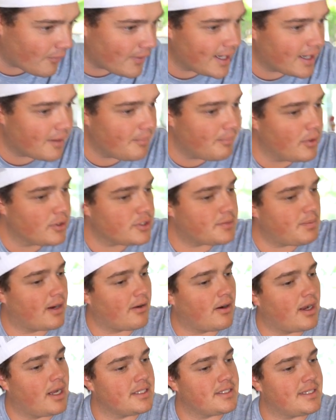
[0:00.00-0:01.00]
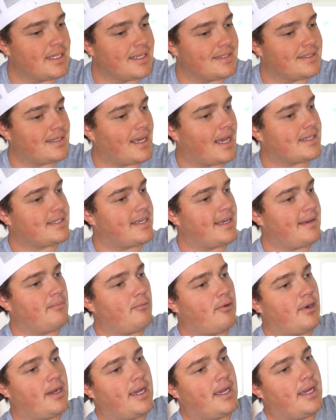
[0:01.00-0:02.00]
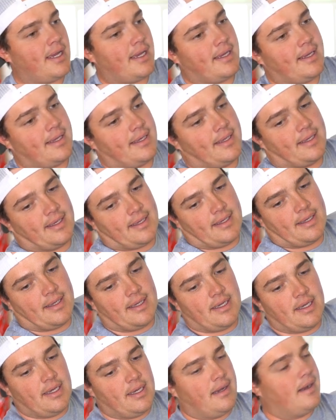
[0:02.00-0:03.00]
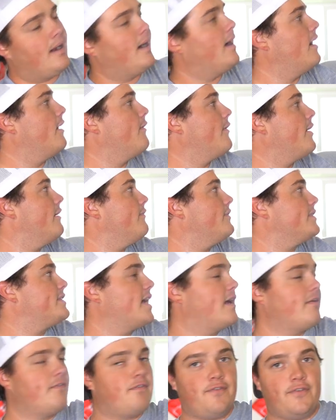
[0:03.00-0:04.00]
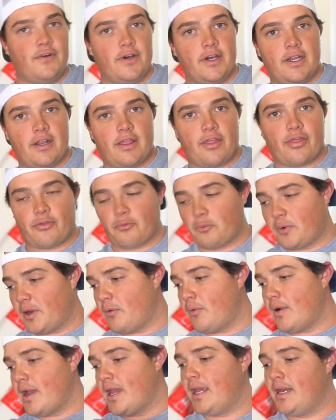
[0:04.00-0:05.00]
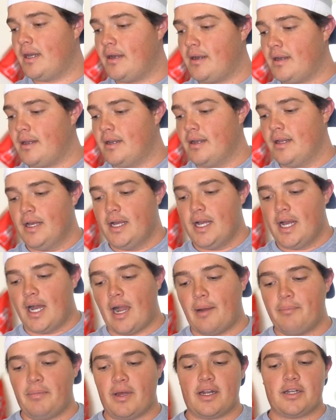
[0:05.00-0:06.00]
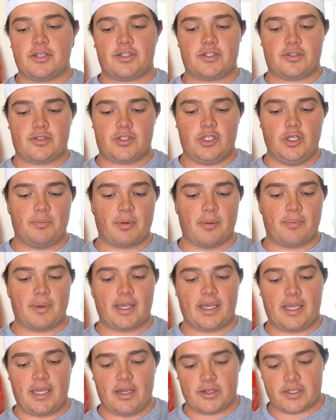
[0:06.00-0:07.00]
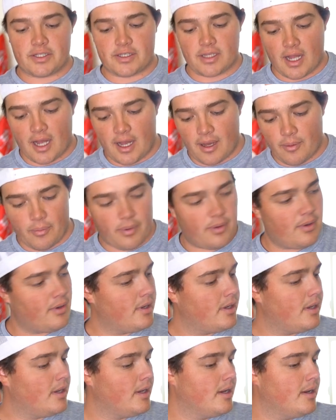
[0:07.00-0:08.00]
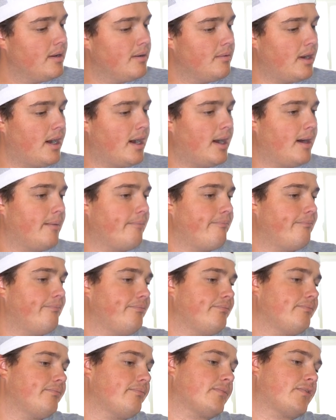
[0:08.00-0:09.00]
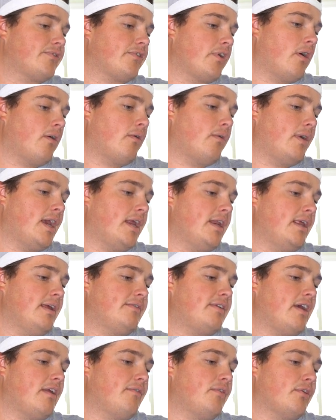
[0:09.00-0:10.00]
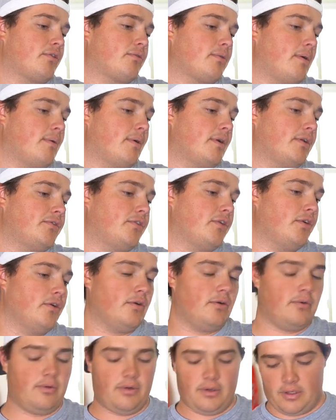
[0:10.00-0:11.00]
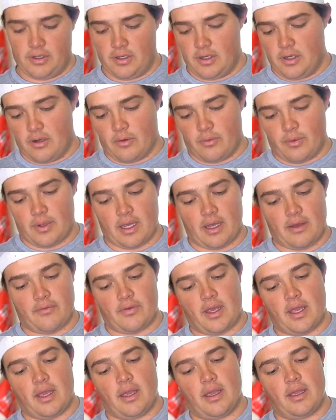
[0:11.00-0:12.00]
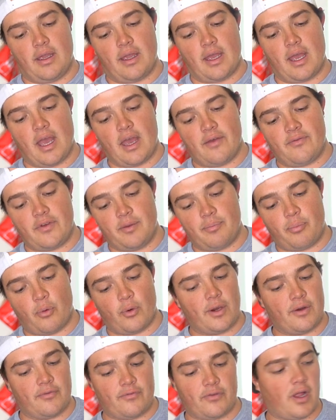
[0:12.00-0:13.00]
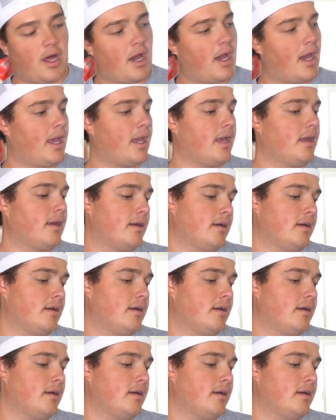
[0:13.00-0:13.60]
rig most of my rods the exact same way. We have a 10-foot, 3-weight. I'm not a super big gear snob, so any 10-foot 3-weight will do. We have a heavy point fly,